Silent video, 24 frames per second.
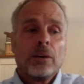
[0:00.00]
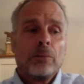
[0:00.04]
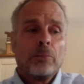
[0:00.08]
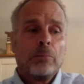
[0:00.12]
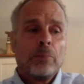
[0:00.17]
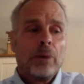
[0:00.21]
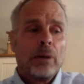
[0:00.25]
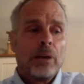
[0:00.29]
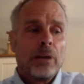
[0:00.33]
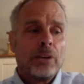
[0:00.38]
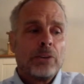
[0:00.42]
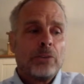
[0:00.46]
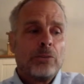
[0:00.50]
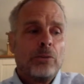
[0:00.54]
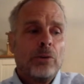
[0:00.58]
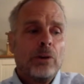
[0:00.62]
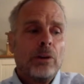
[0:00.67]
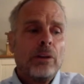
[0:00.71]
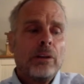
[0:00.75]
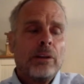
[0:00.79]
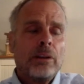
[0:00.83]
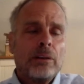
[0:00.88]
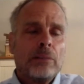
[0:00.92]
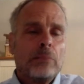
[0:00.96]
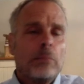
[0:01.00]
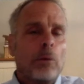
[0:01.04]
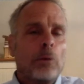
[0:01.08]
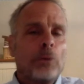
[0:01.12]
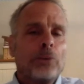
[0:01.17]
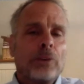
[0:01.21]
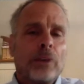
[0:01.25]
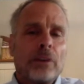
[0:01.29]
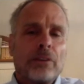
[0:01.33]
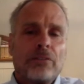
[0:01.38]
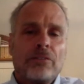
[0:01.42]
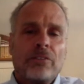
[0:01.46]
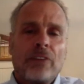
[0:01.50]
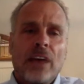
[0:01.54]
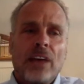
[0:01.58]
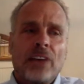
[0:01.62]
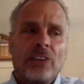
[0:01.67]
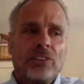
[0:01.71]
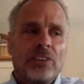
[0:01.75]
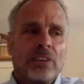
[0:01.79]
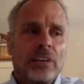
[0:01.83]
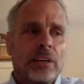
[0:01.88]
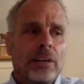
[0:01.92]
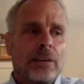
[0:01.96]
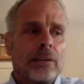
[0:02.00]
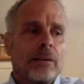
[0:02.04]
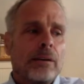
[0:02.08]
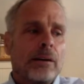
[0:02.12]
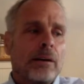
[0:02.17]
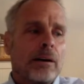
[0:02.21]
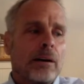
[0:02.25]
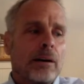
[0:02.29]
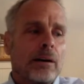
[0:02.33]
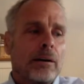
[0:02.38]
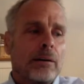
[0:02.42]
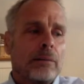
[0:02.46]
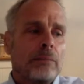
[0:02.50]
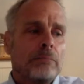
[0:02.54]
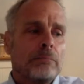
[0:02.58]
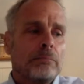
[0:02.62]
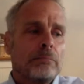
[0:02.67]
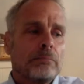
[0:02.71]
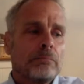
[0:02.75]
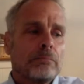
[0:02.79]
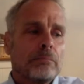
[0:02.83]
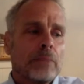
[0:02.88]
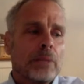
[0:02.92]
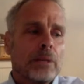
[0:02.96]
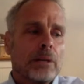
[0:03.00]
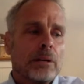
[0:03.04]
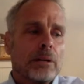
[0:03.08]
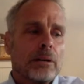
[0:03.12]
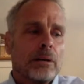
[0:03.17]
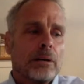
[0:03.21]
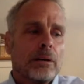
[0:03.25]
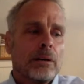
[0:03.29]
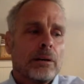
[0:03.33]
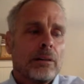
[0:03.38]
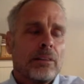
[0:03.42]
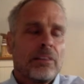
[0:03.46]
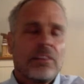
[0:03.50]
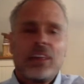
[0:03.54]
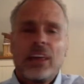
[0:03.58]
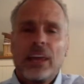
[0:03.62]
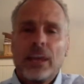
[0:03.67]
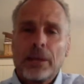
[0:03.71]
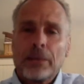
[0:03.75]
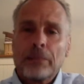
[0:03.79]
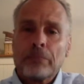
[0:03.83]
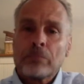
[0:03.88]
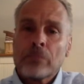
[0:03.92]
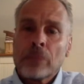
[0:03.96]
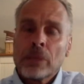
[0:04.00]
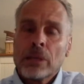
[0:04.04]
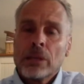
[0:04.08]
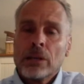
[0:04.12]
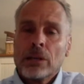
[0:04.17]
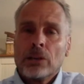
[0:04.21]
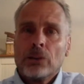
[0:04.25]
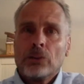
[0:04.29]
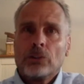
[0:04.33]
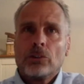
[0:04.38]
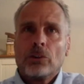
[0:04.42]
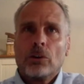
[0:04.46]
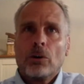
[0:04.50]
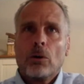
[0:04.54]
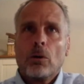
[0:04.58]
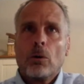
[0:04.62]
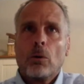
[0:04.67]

but it's really a multifaceted, um, Uh, thing. So